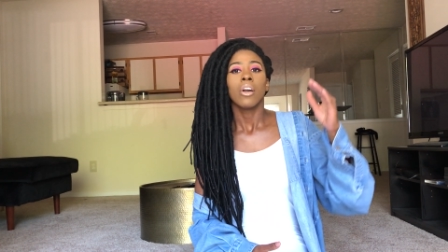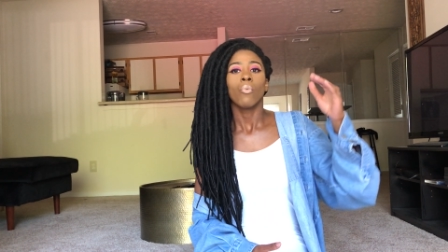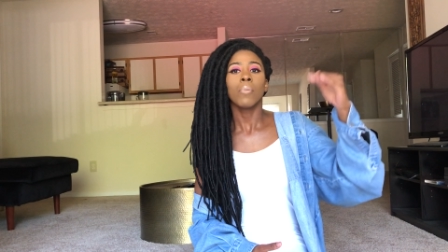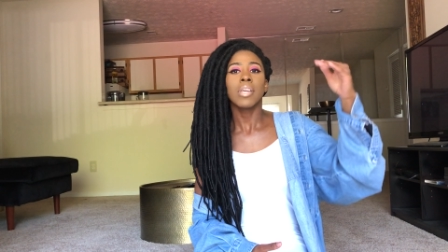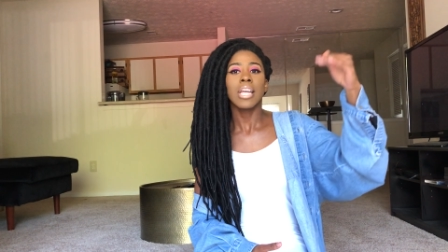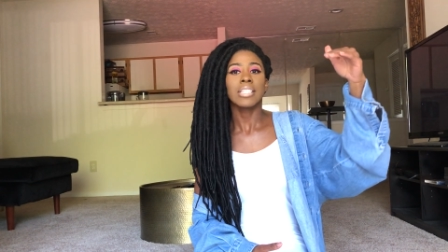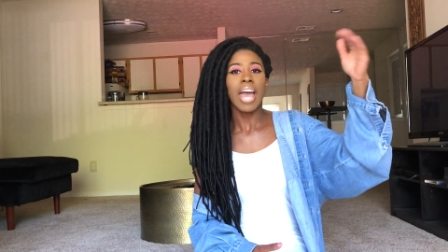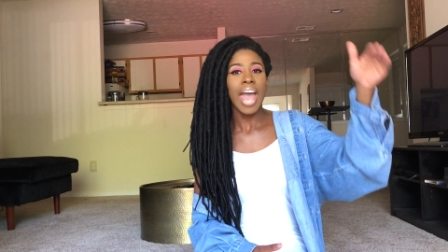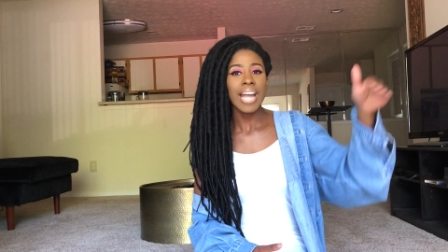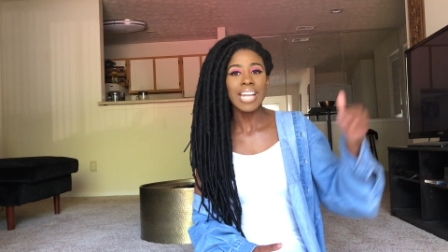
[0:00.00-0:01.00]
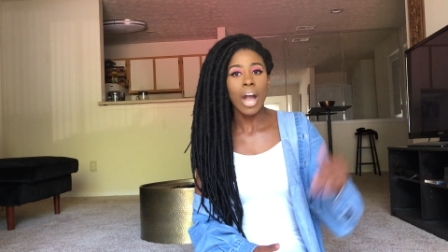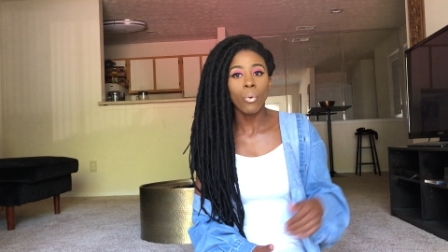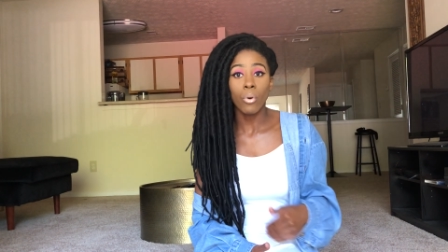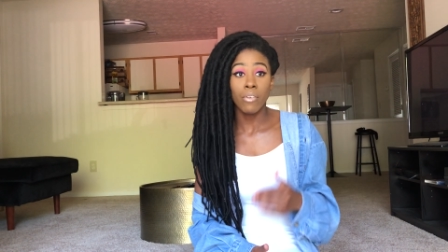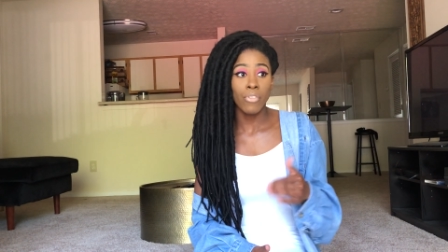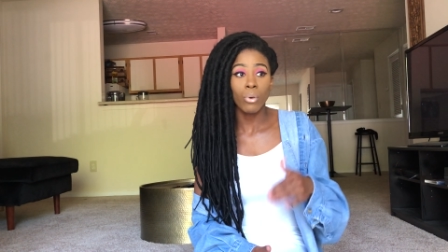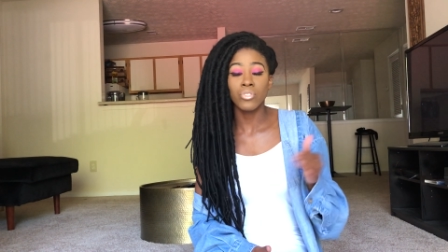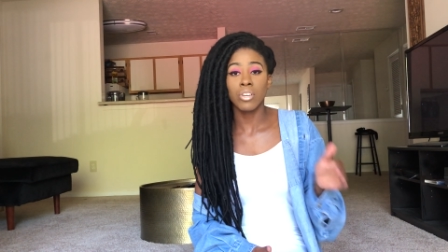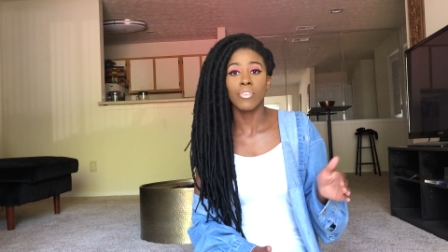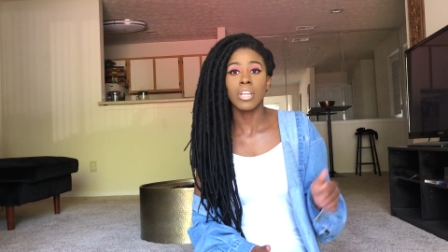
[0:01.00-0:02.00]
we begin to act out of those
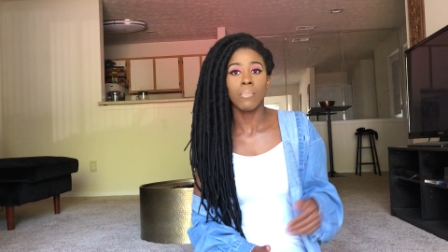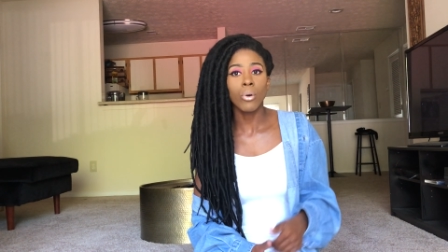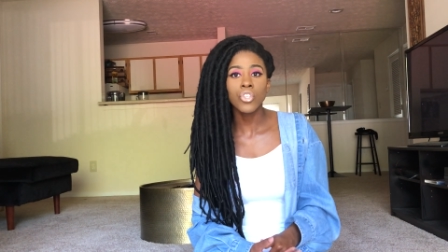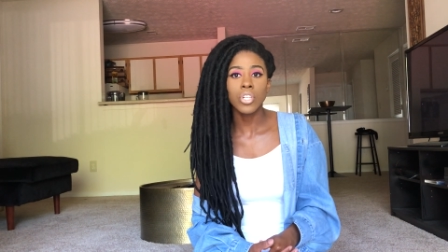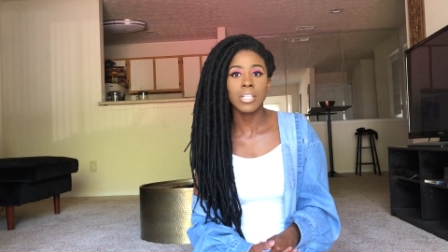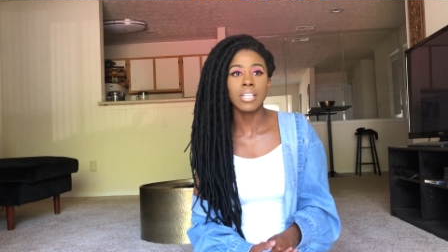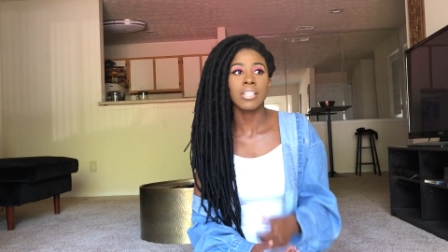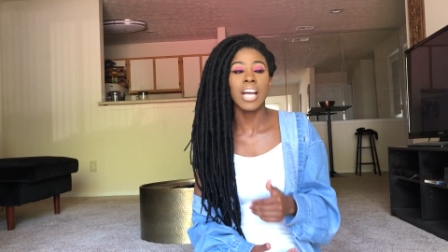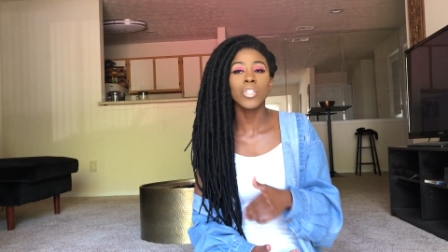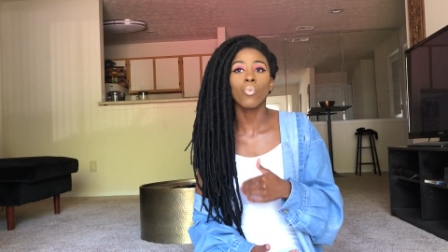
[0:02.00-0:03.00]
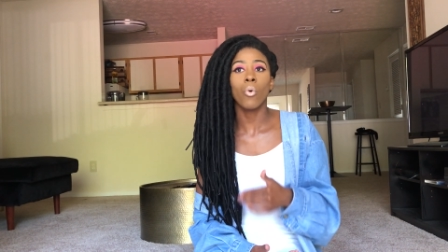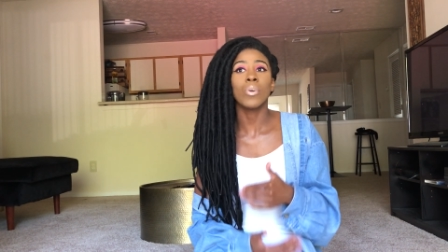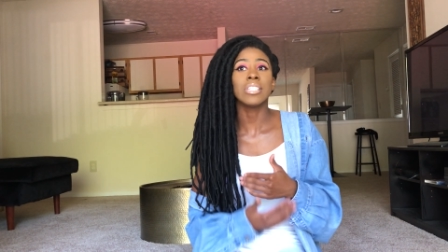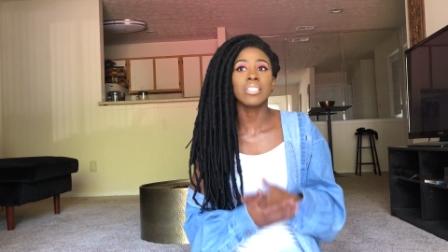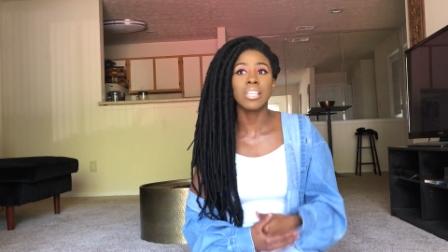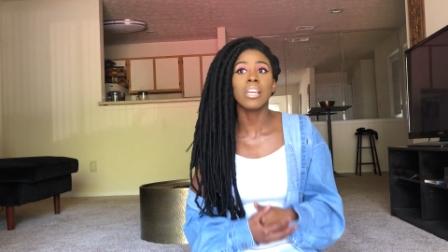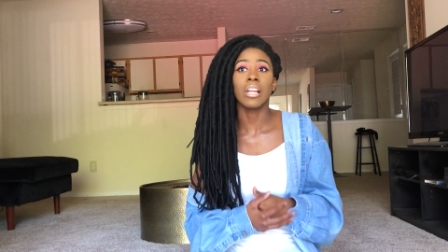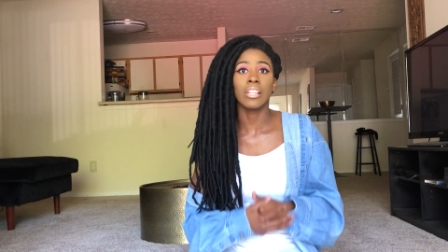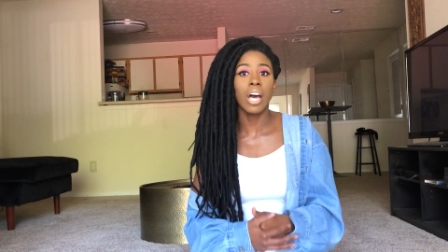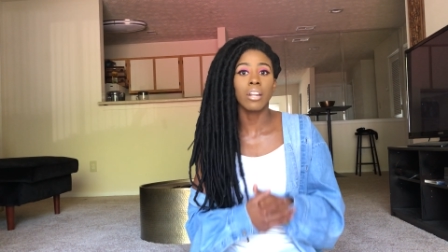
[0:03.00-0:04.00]
different emotions. And that's what we see a
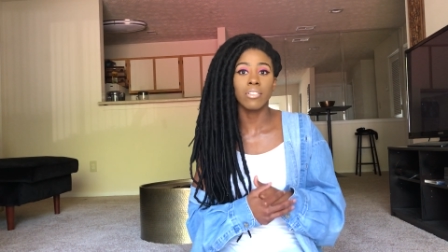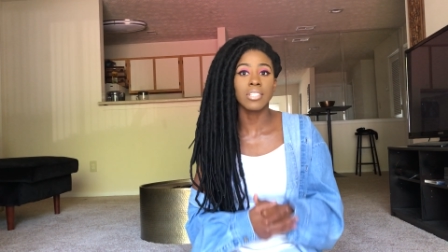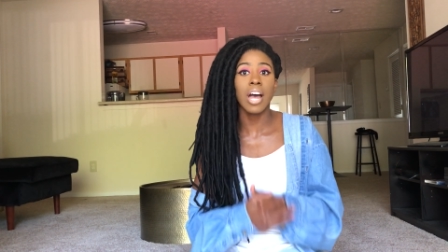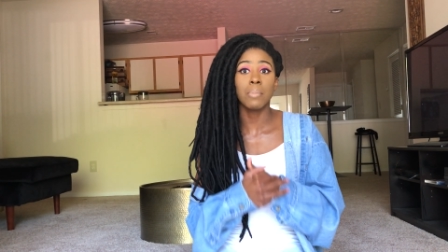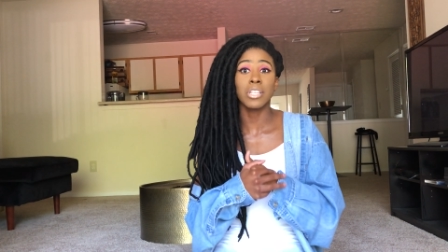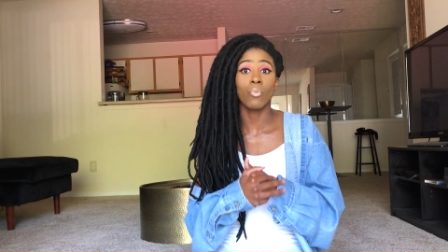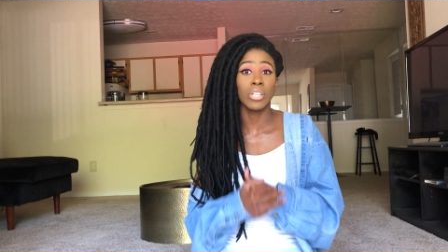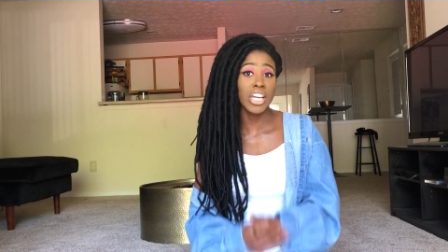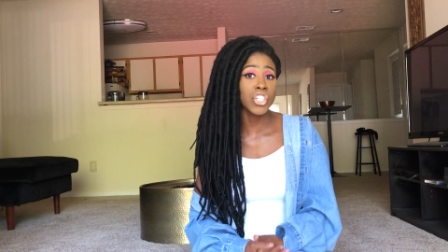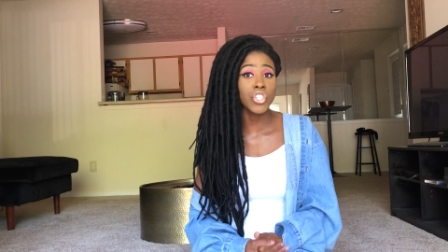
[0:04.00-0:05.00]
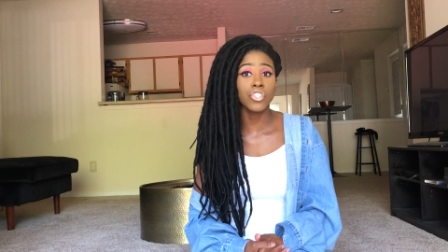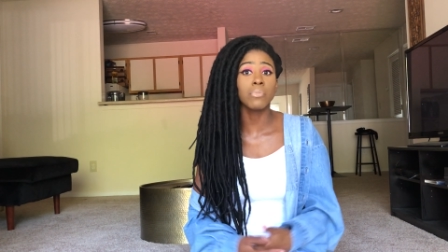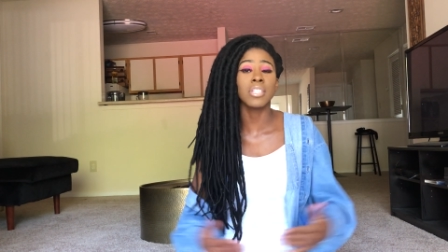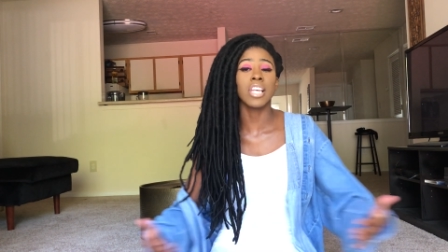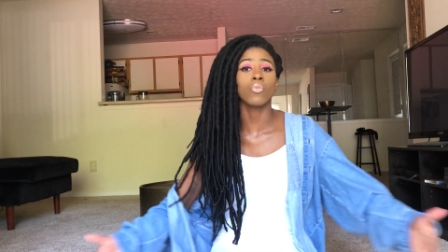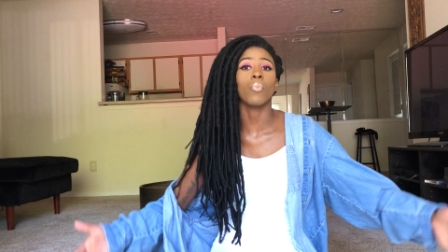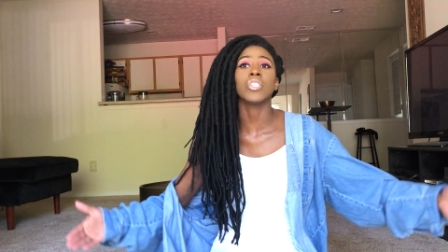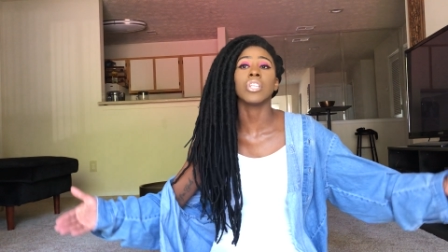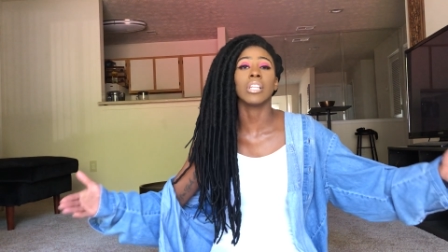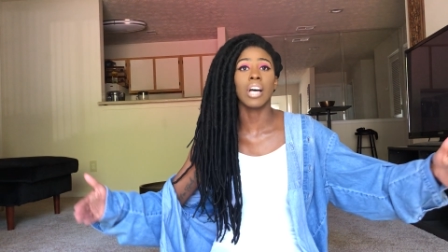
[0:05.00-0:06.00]
lot of the times in relationships, and that's what we
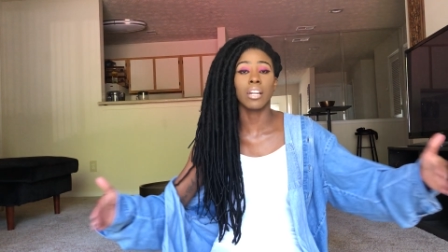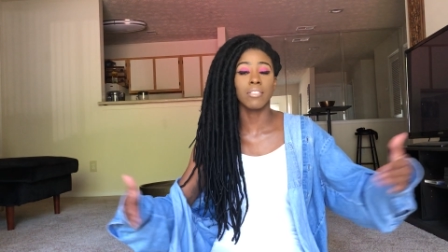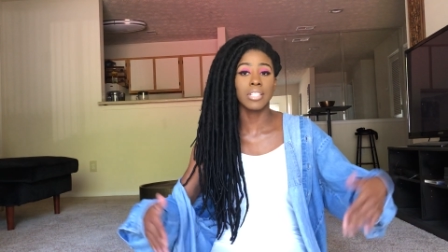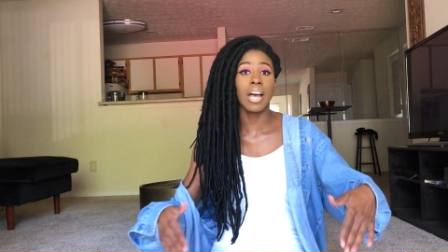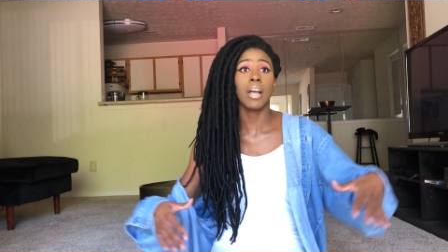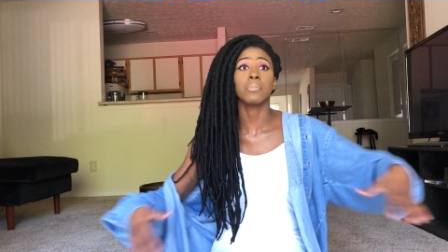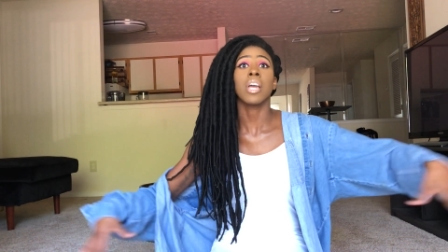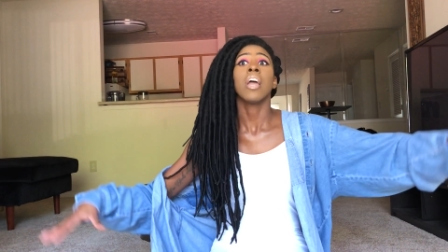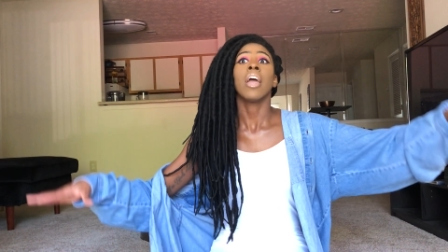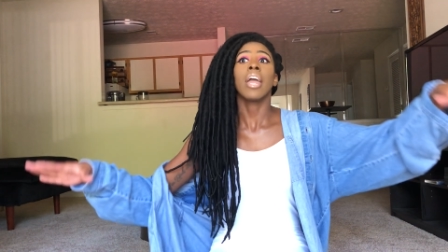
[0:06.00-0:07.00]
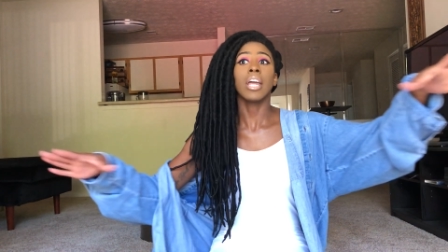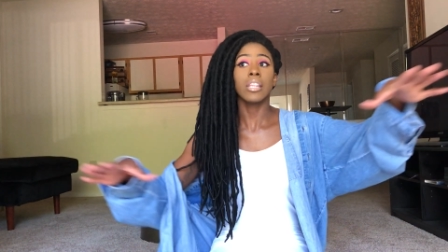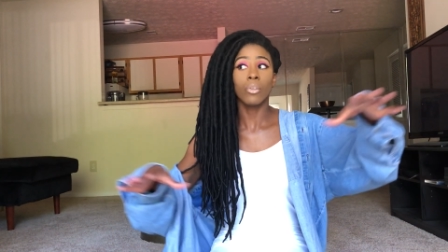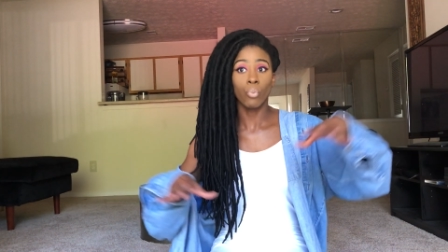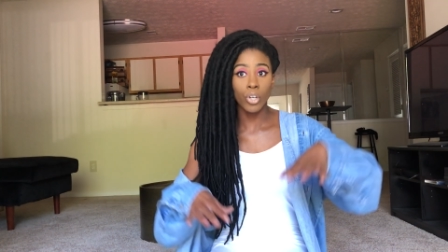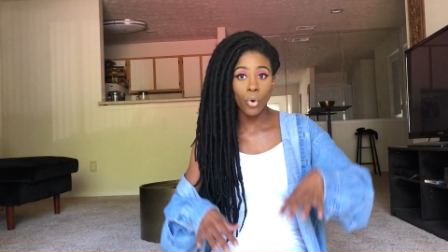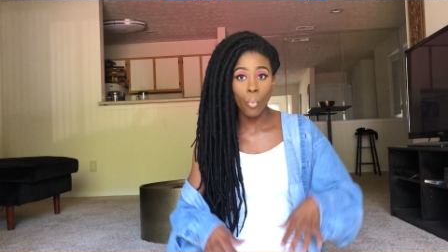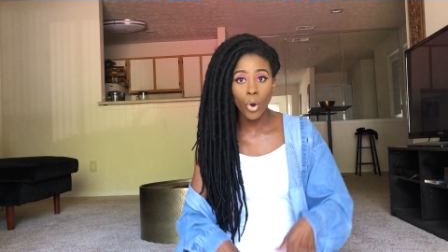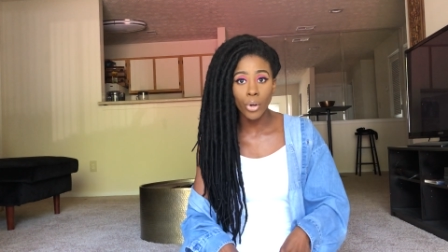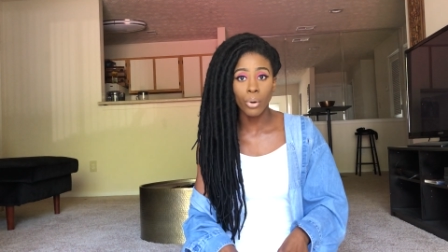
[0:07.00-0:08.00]
see a lot of the times in the real
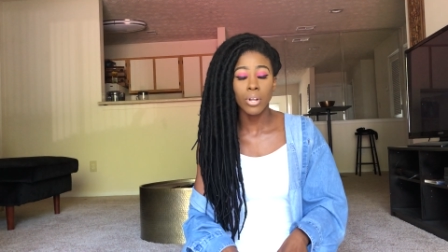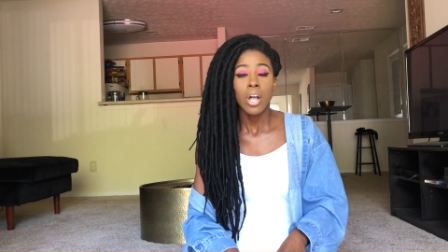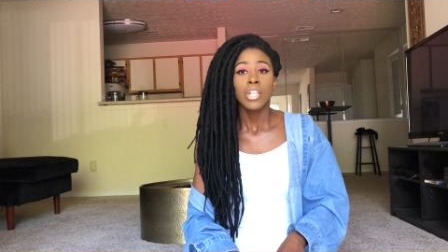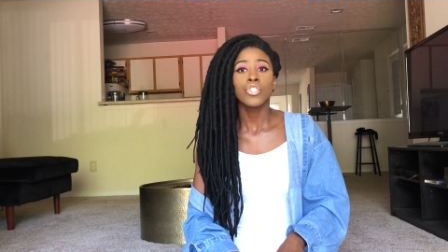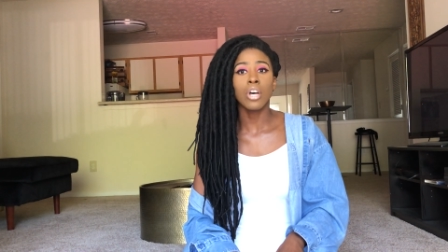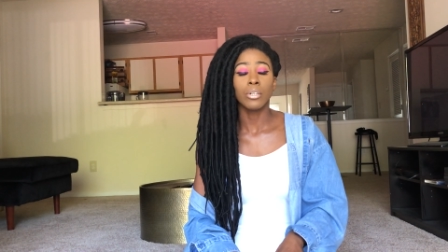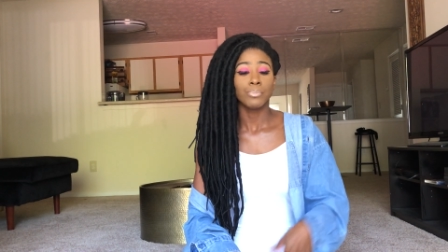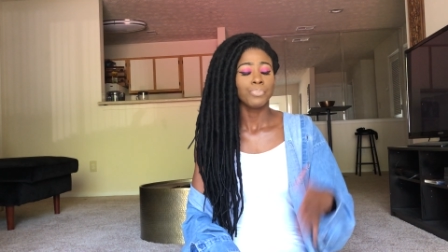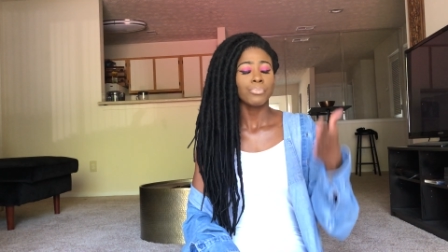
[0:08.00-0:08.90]
world. So,